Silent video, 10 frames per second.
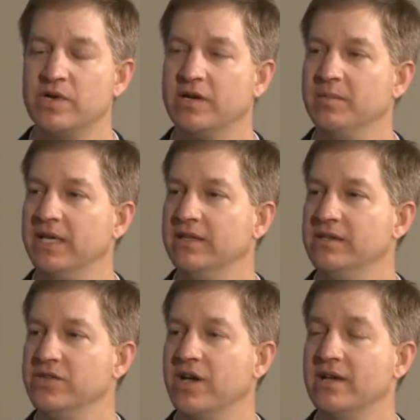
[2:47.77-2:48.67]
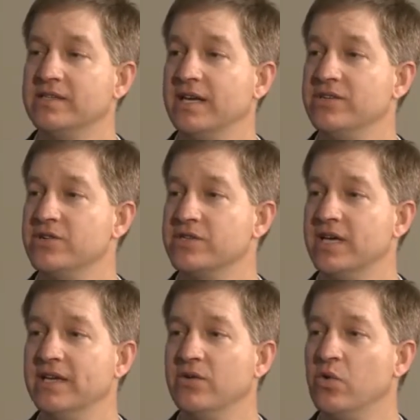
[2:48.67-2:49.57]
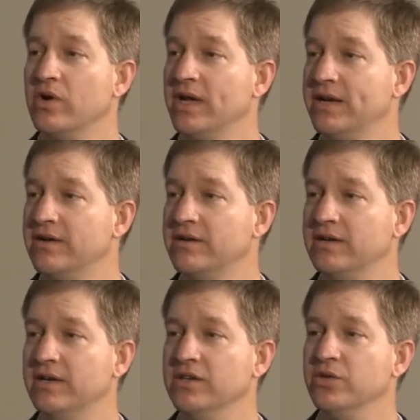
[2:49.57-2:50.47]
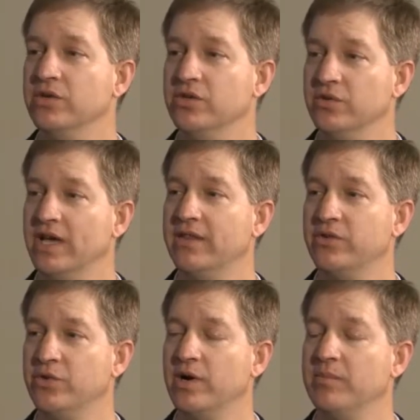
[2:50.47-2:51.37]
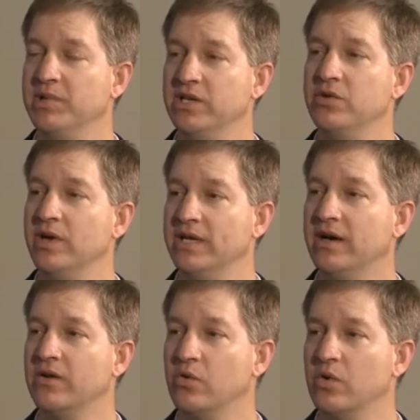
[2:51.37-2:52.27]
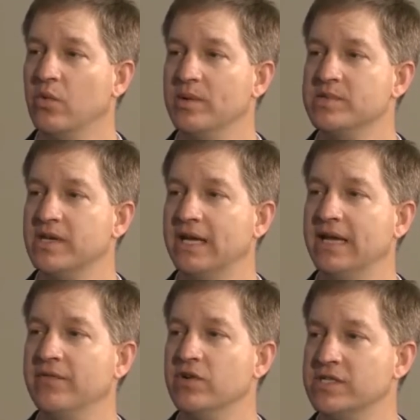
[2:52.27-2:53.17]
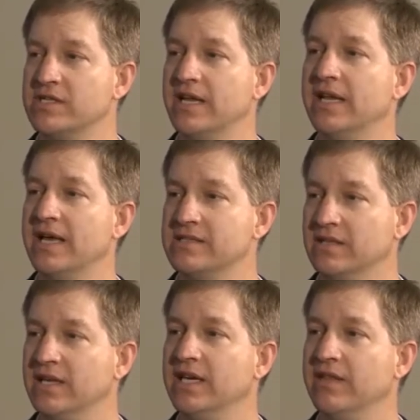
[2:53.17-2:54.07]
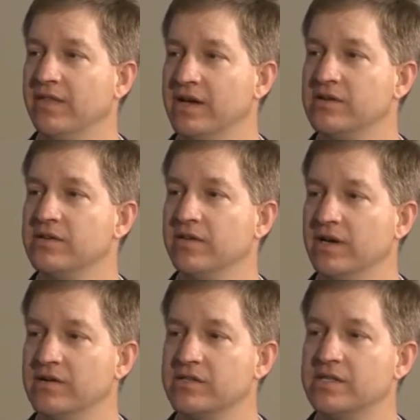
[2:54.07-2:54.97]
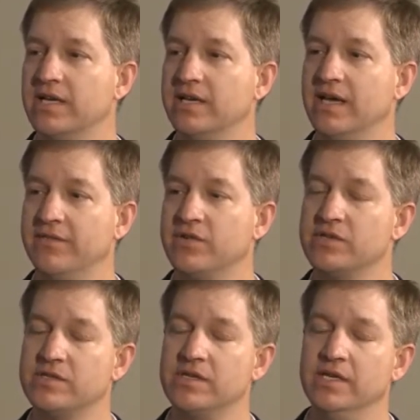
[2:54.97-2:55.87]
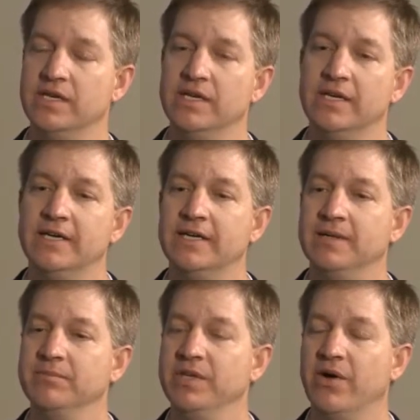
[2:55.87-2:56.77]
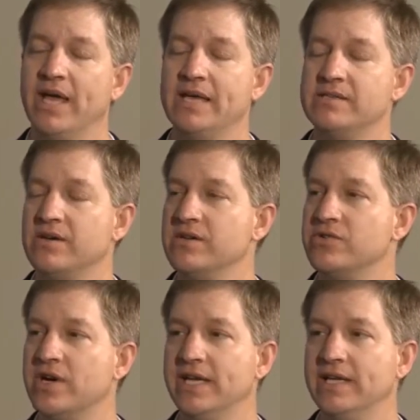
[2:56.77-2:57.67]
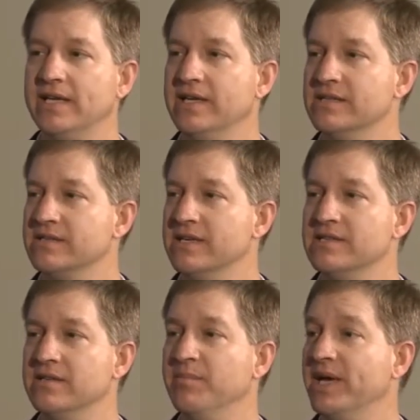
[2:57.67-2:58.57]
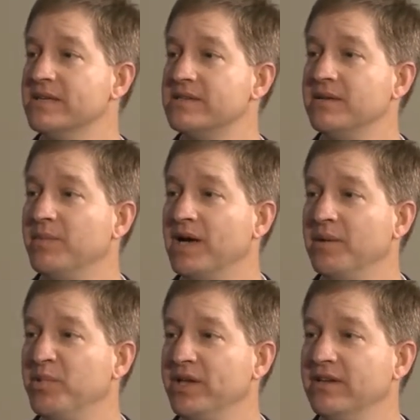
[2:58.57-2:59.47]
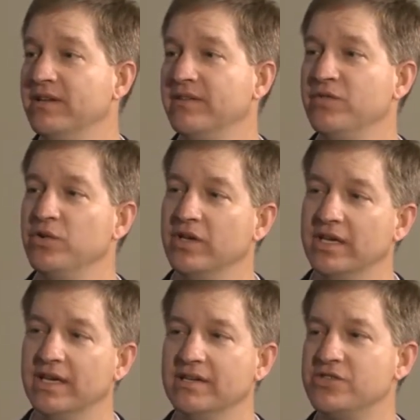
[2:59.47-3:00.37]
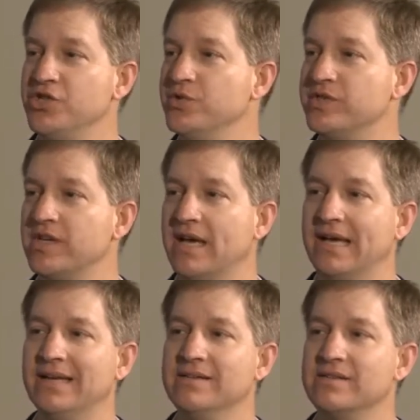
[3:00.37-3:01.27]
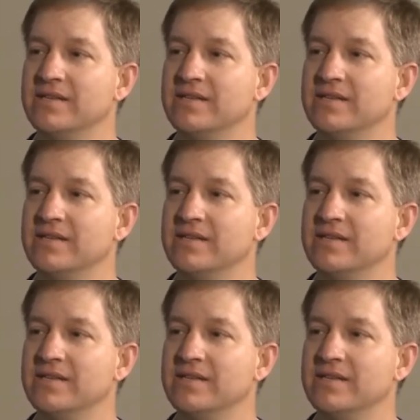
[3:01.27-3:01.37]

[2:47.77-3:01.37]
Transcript: recommend that you contact your state coordinator. Uh, you can do that through our BQA.org website. Every state has a link there to their state efforts. Um, you know, hands-on training is is the best in my opinion. If you can get chute side and